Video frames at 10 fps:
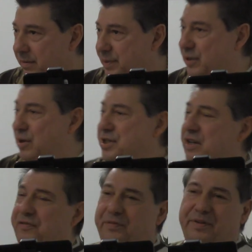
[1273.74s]
Because
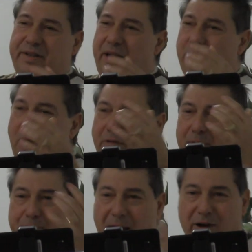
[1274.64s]
if they
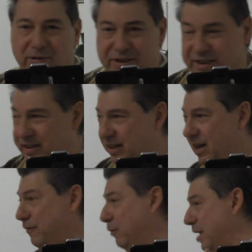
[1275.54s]
weren't powerless and their
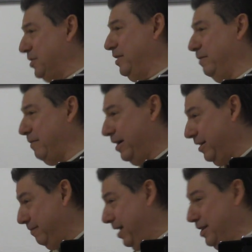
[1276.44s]
life wasn't
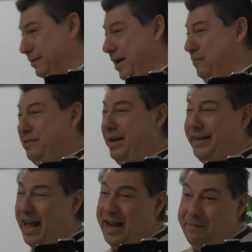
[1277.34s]
unmanageable, they wouldn't have
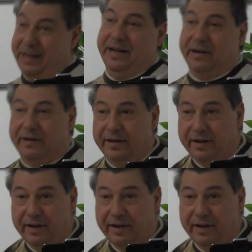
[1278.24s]
came here.